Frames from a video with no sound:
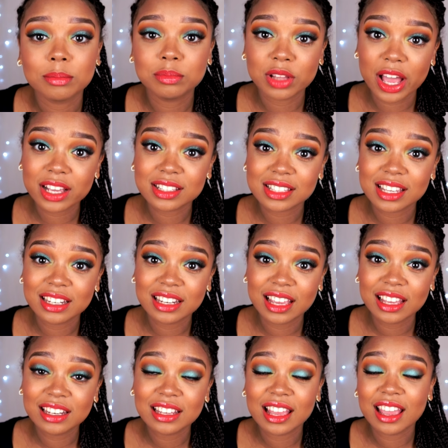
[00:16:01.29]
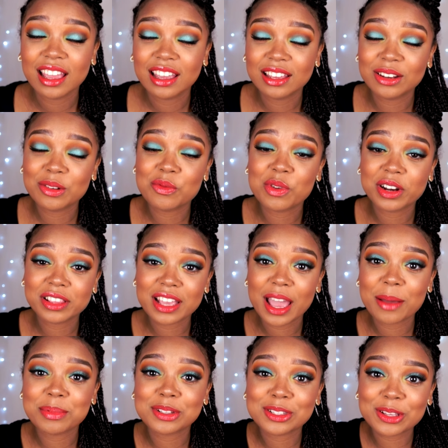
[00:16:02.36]
Black Skinhead in one of the
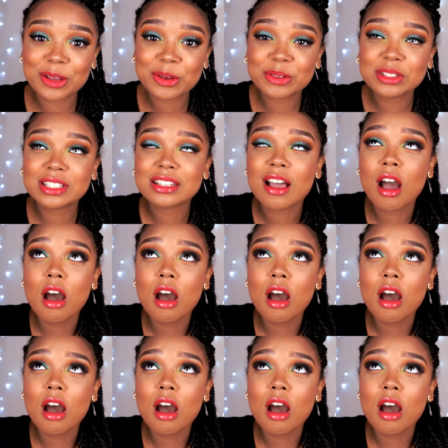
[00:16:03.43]
episodes.